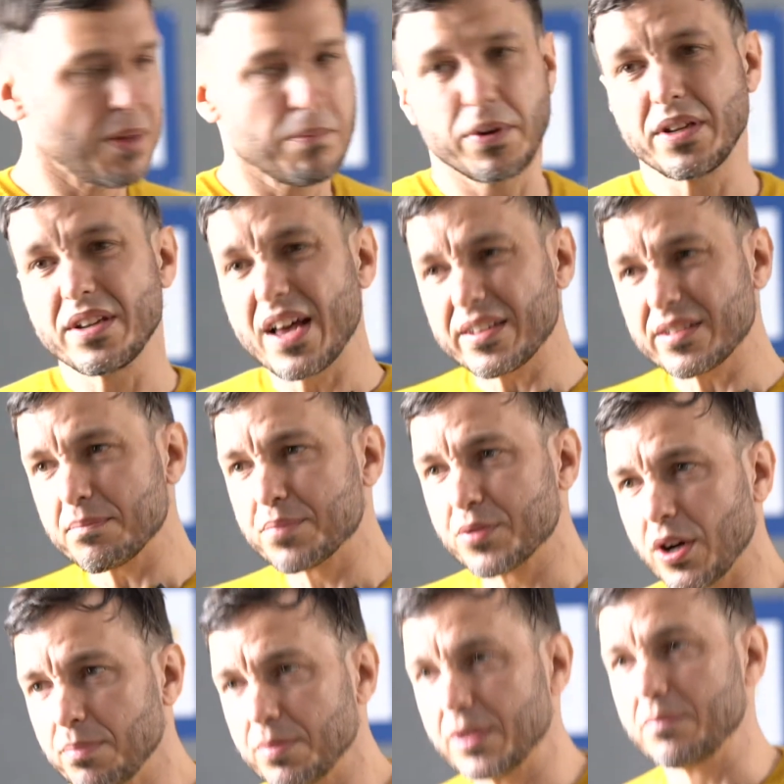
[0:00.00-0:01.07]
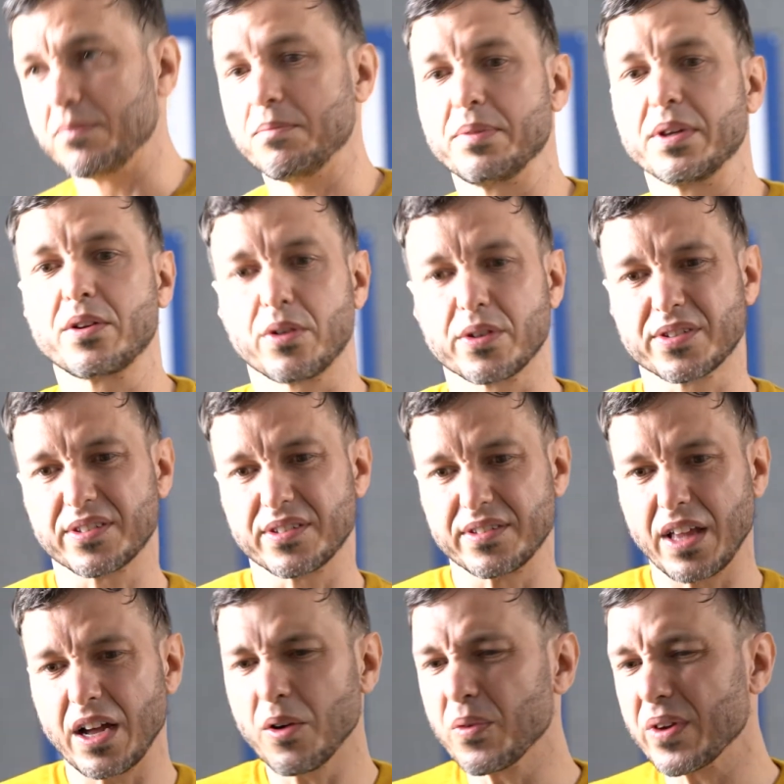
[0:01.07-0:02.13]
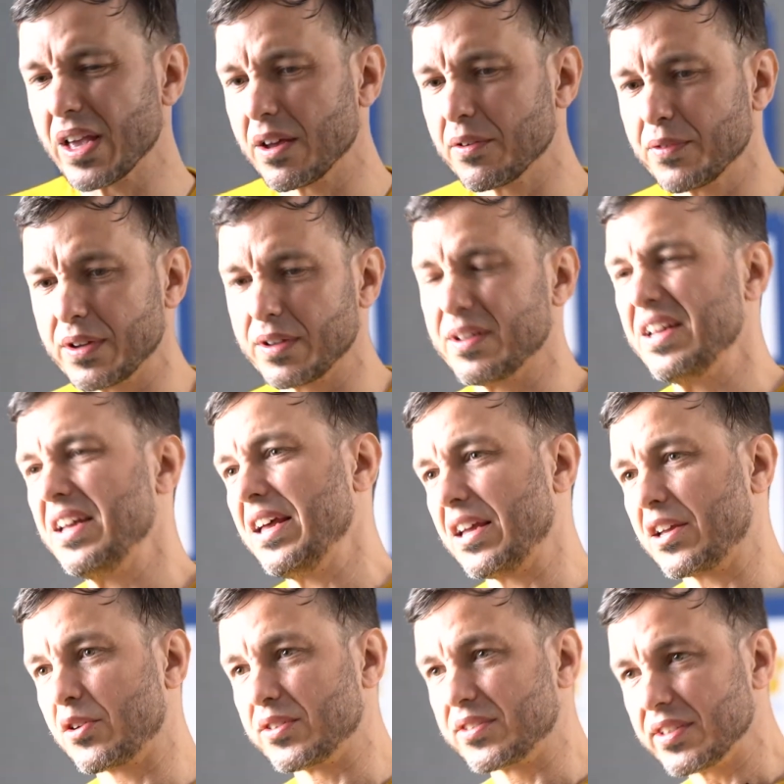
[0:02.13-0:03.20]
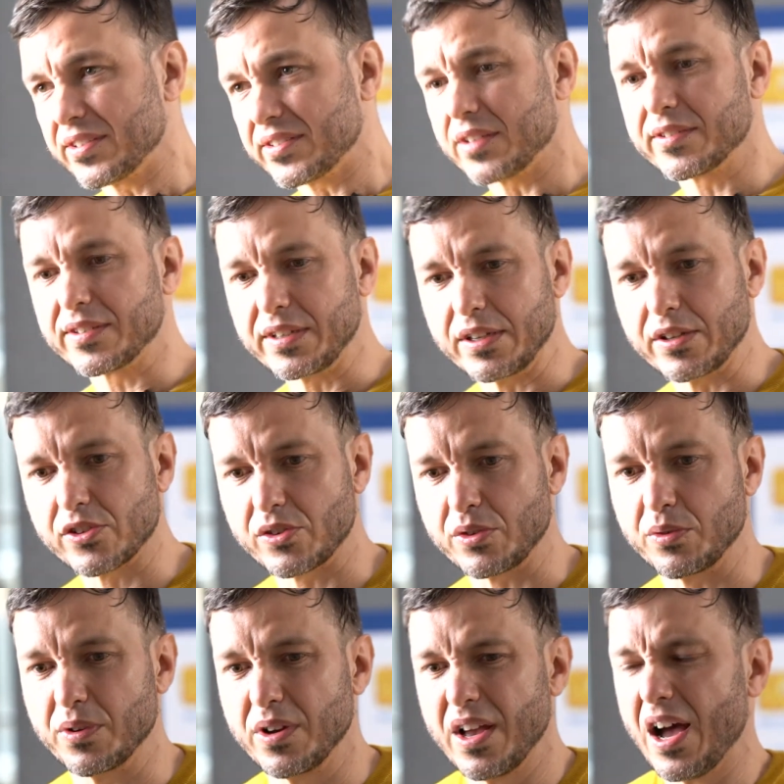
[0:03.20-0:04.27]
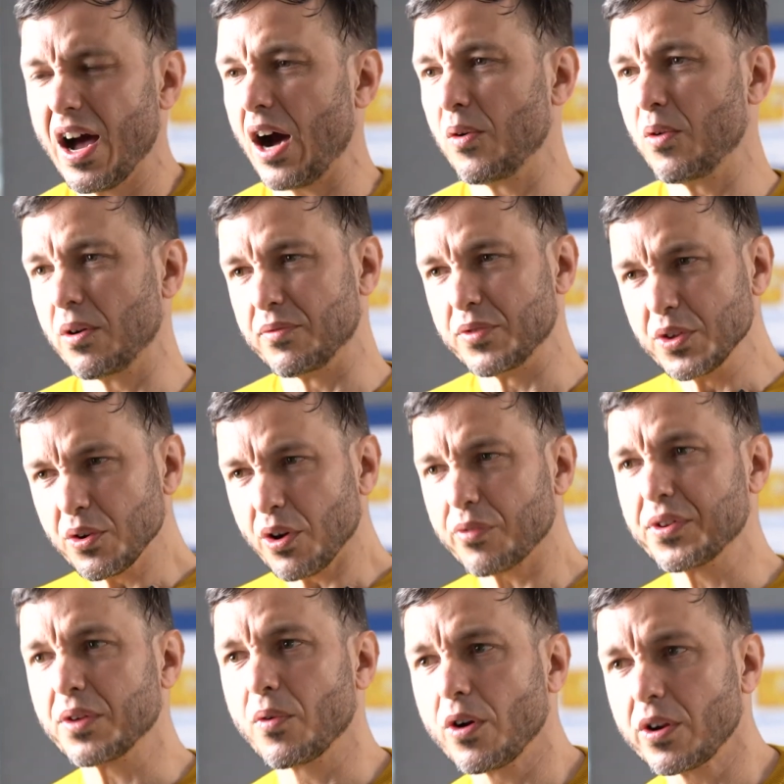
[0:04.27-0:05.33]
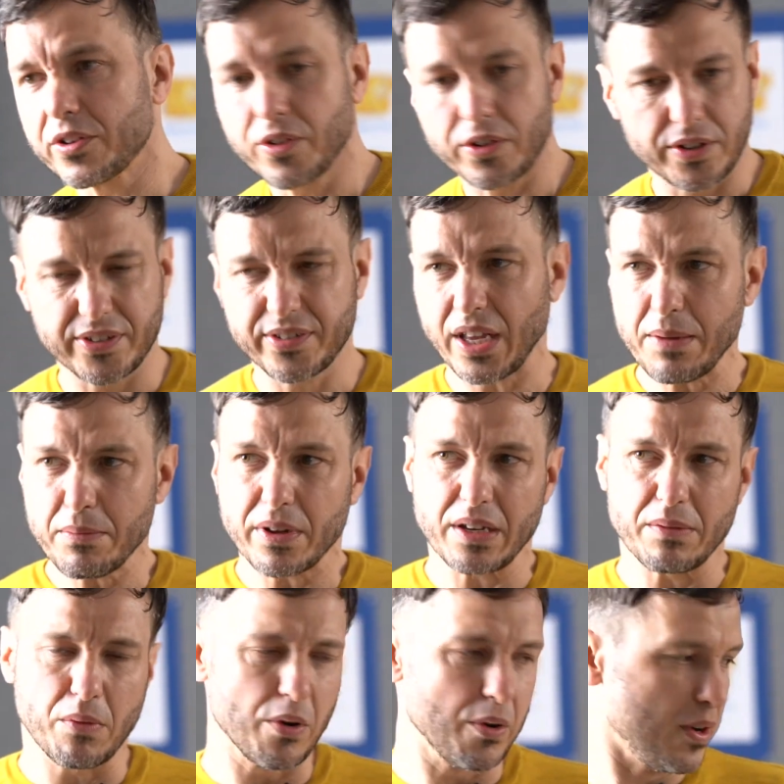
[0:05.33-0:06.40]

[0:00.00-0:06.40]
but it has a problem because now we have a consistency issue. Our view of the world is not the same anymore.